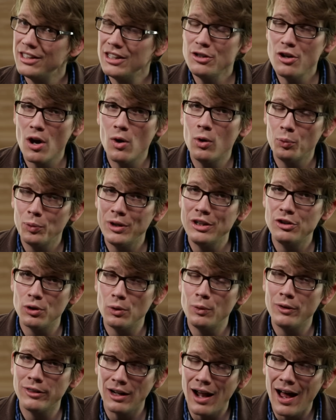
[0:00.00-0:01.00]
do you know what we
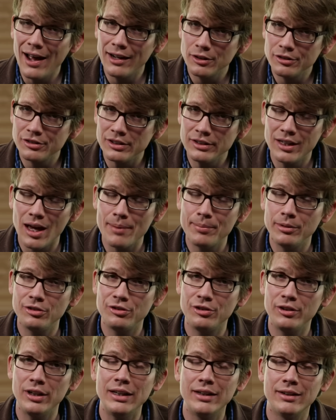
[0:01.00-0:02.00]
do with liars in
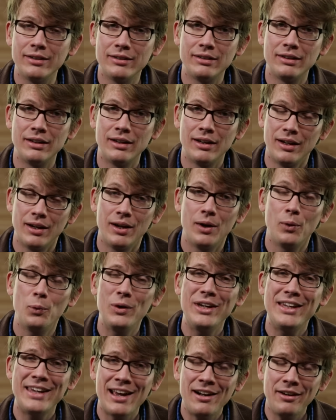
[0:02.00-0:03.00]
chemistry?
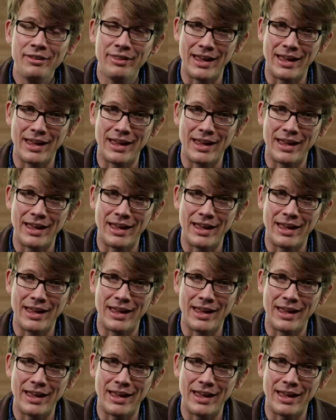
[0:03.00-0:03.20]
we kill